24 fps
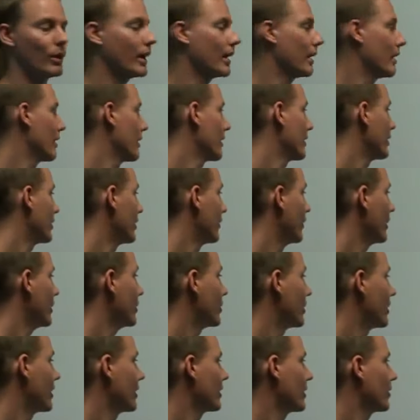where
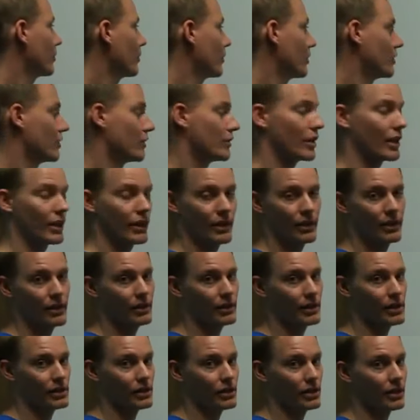division, which is the
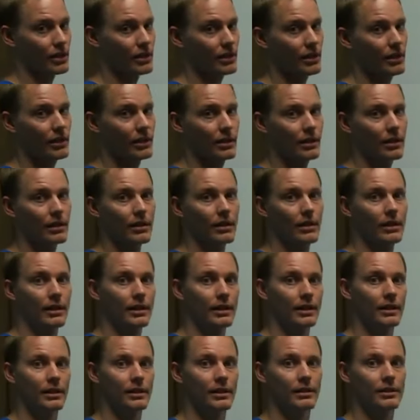third digit,
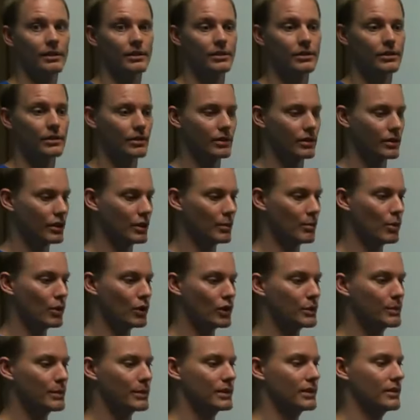is the
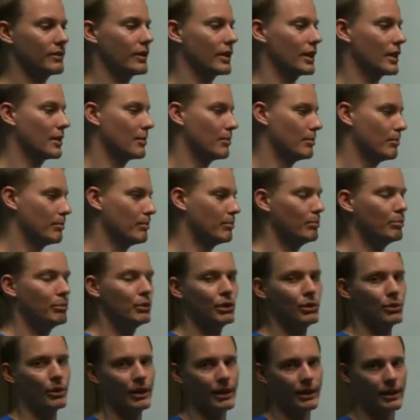more specific
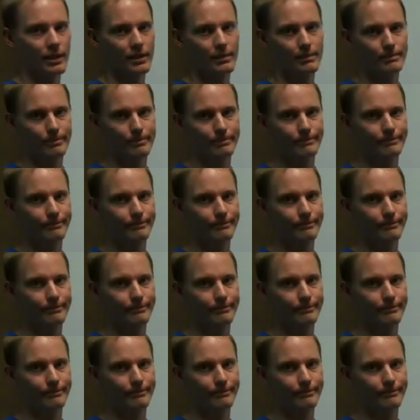Buick,